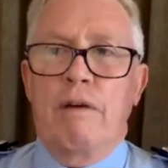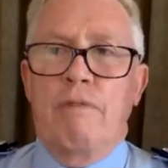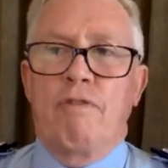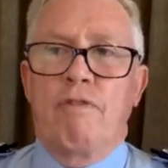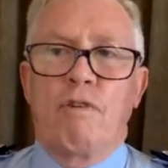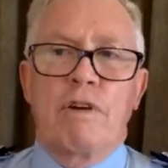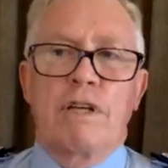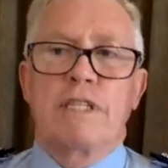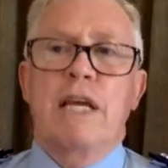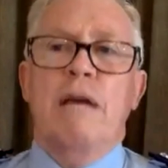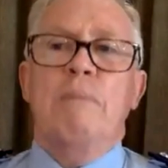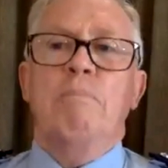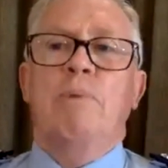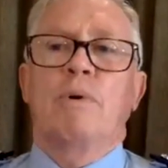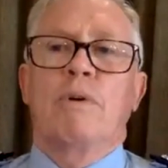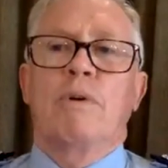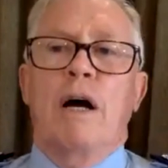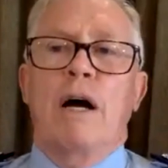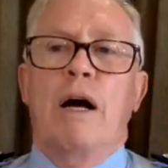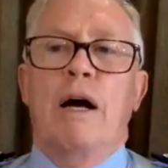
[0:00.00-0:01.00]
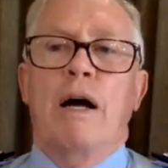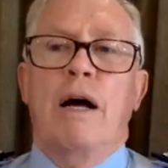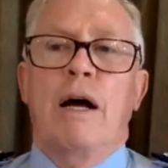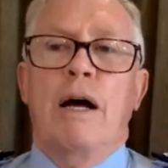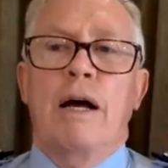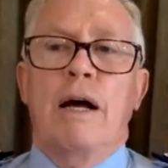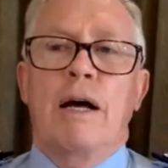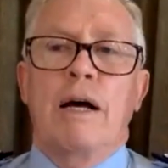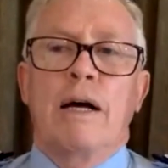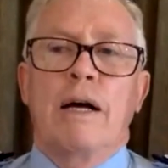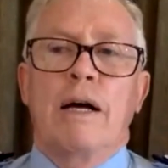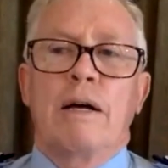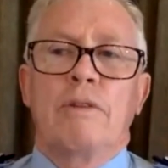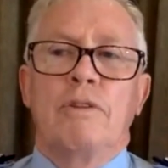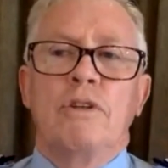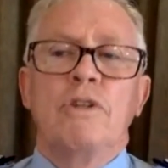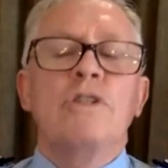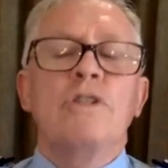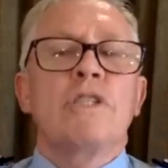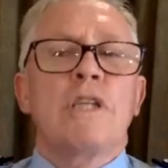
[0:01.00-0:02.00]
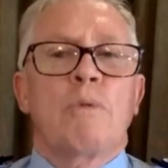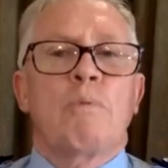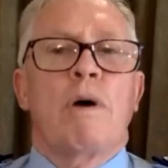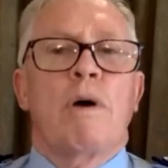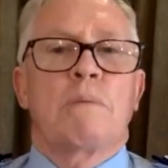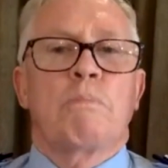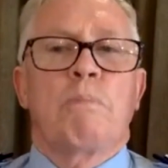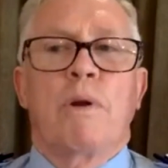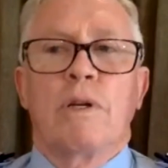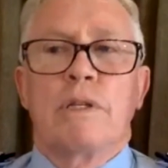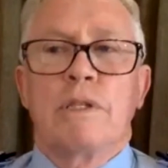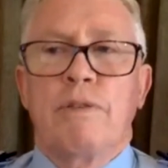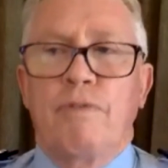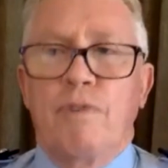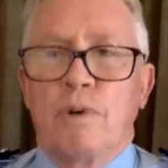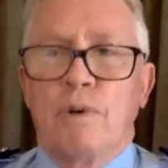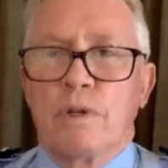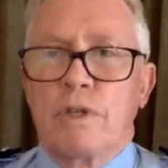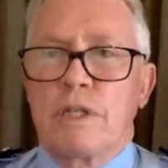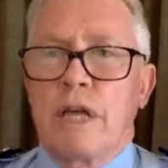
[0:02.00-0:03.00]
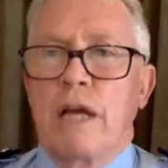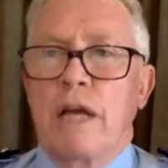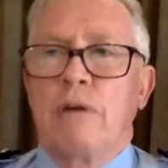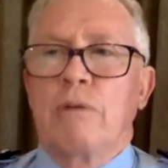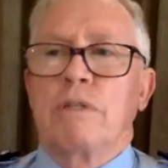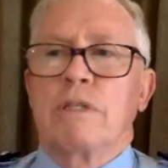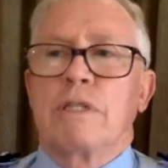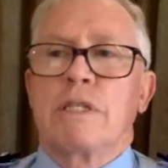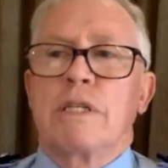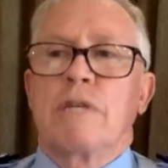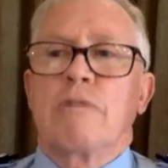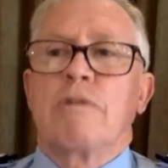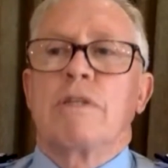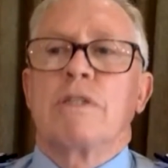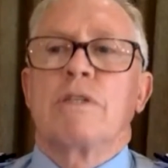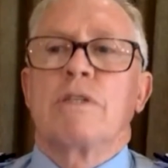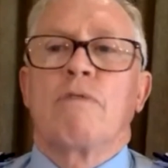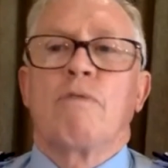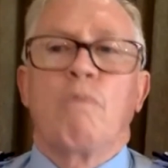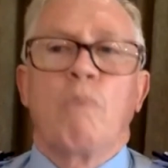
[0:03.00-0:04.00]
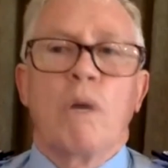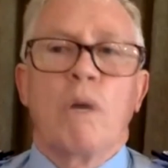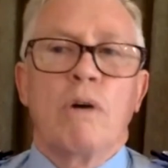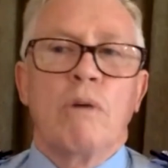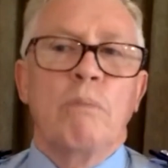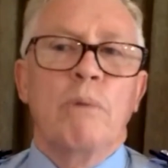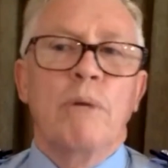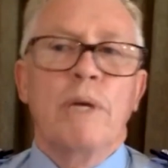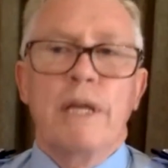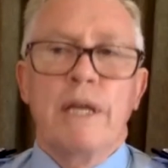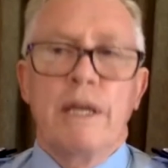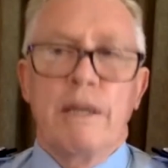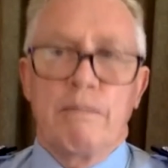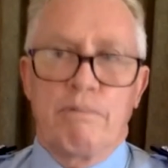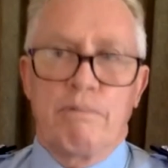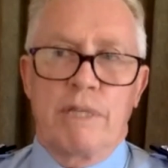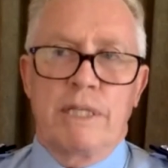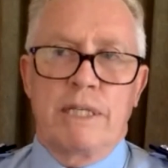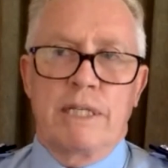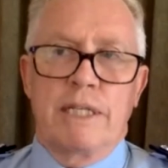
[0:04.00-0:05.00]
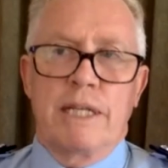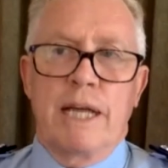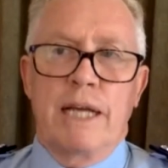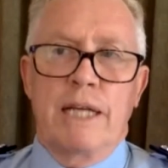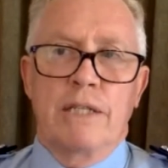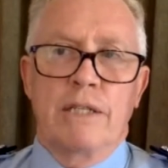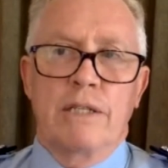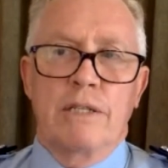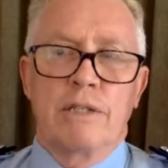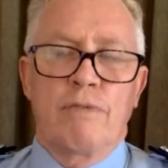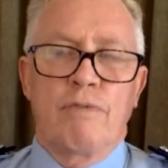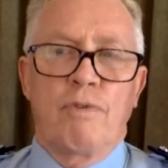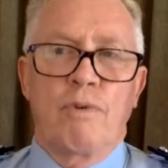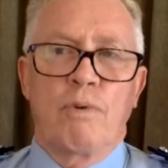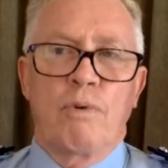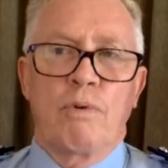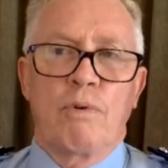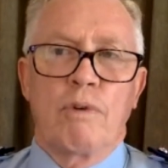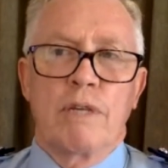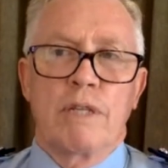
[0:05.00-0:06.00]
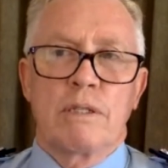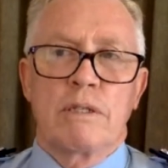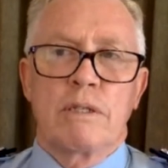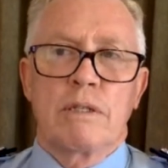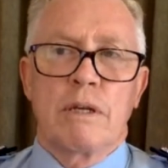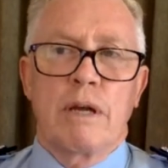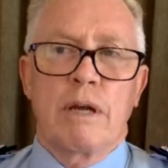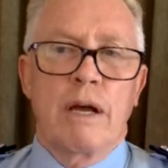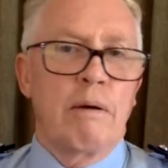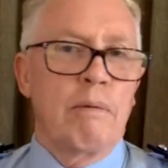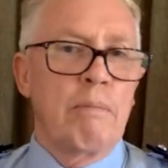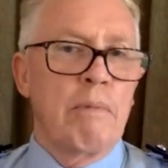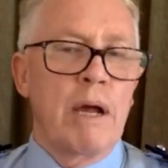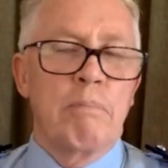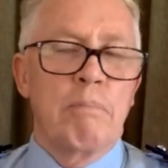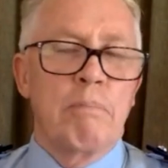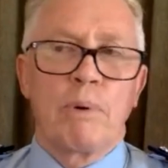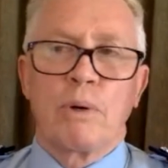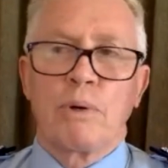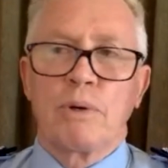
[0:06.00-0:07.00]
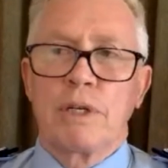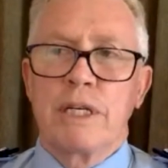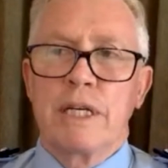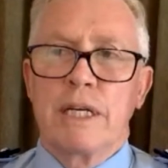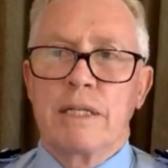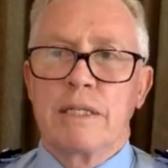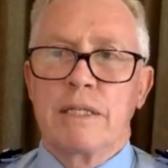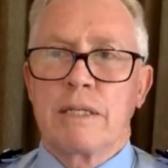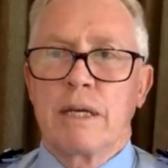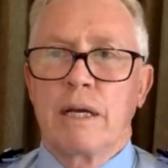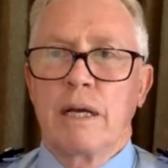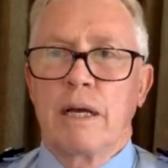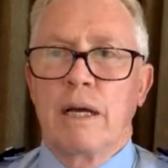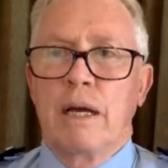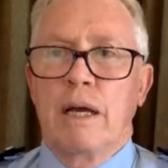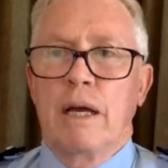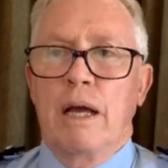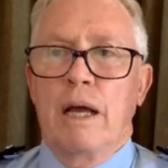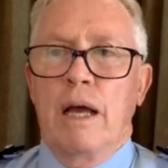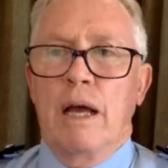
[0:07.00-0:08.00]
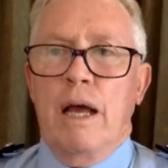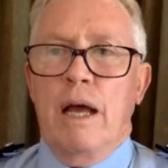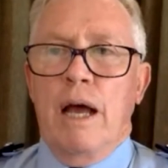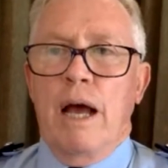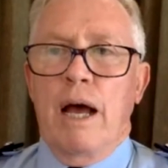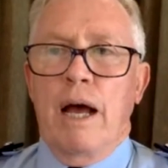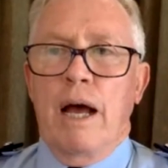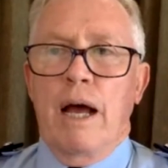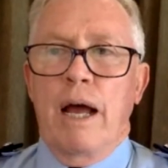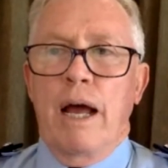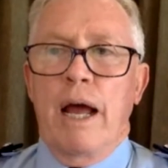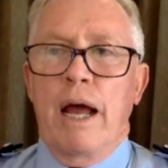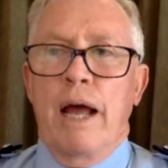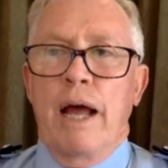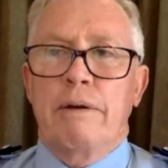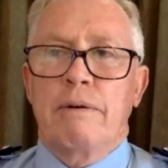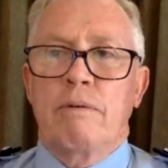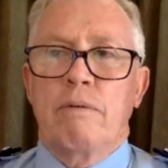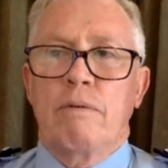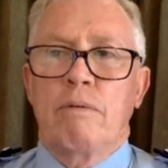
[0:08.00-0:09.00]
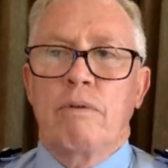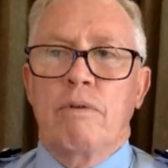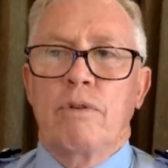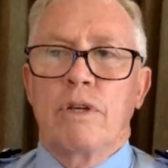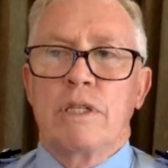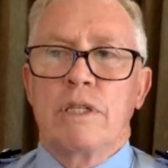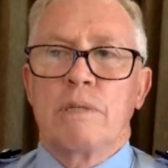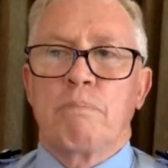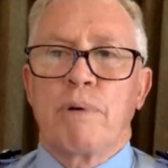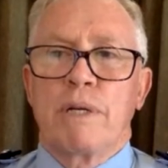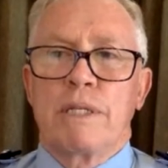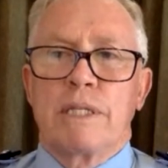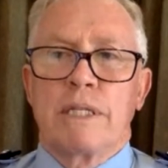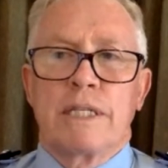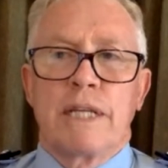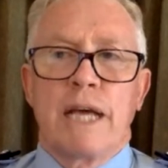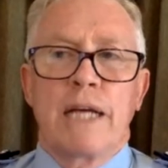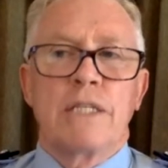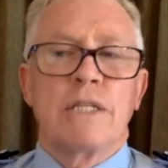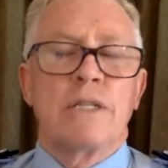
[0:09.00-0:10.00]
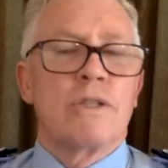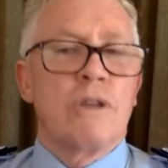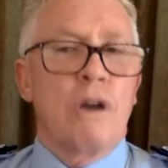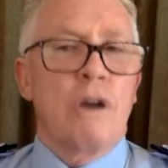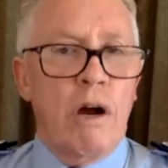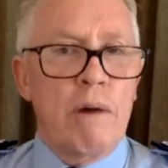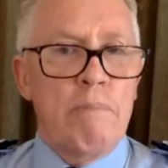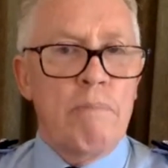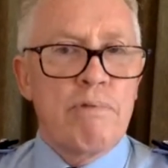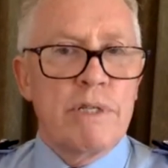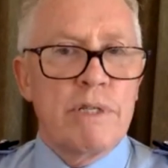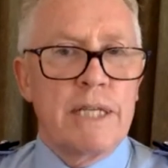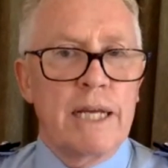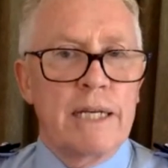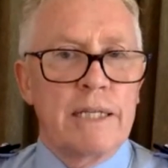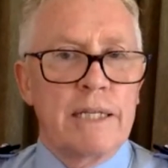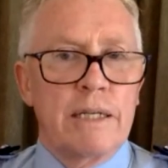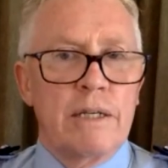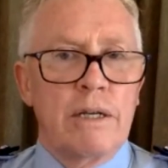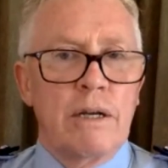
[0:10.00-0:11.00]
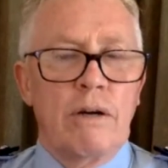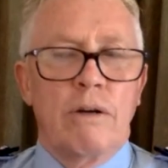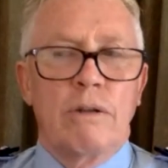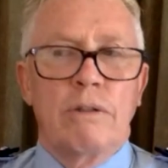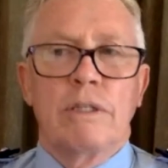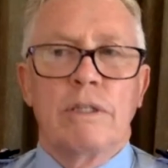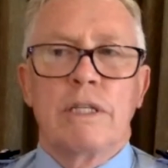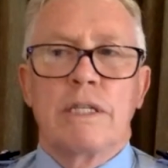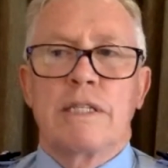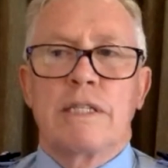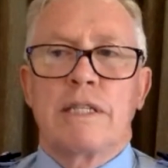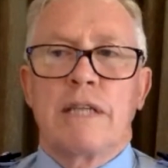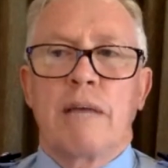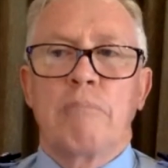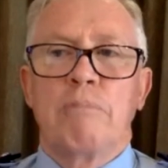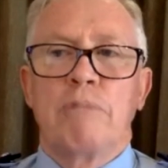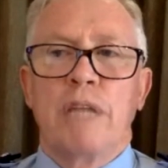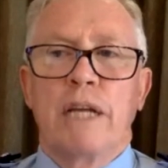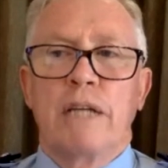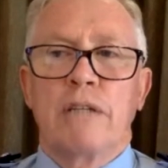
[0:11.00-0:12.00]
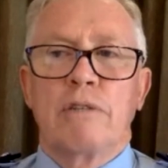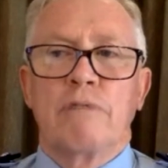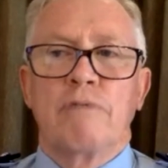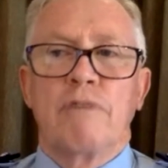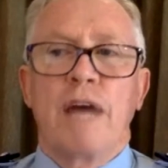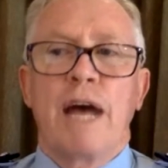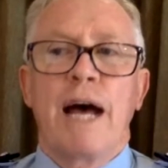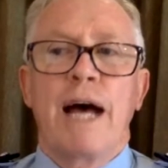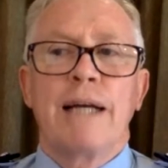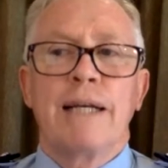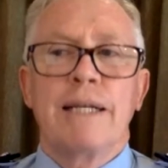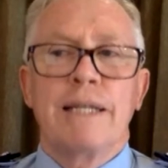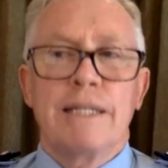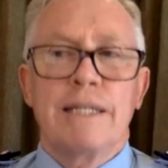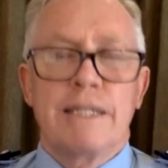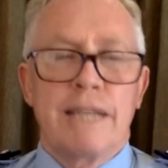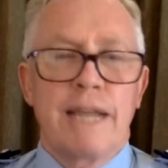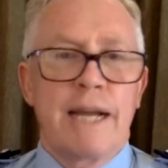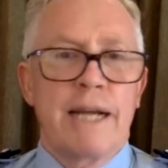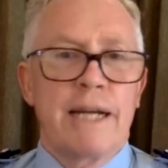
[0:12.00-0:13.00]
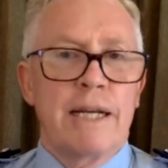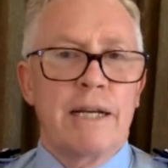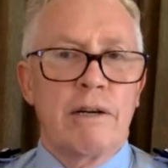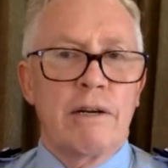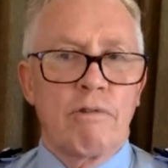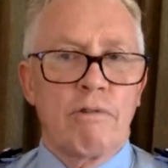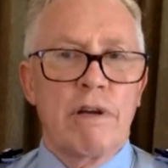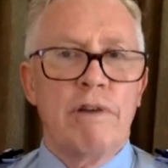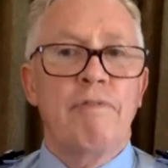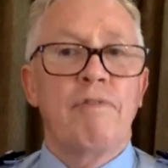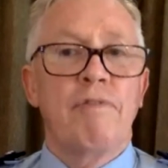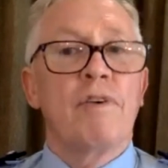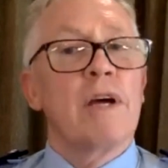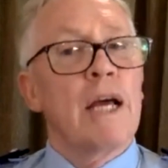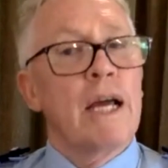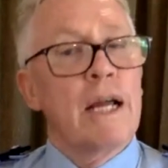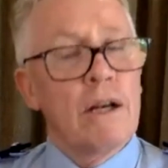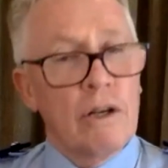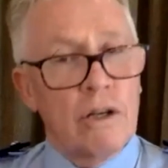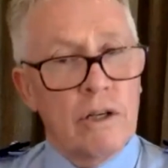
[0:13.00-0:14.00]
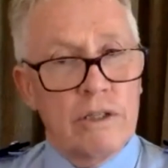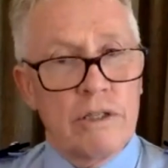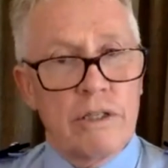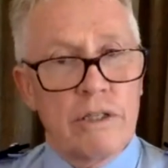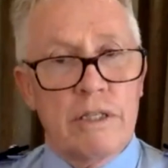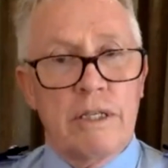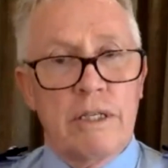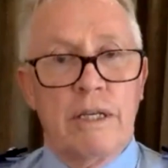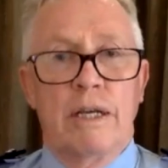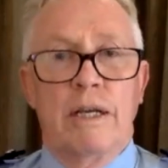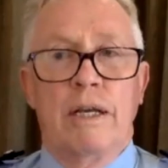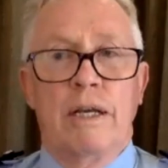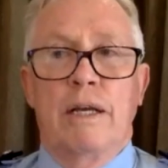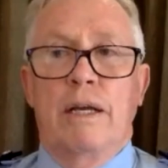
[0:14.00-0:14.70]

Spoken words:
For example, the New South Wales Police Force held a series of wellbeing presentations for its employees. At these presentations, I presented on the subject of understanding grief and loss.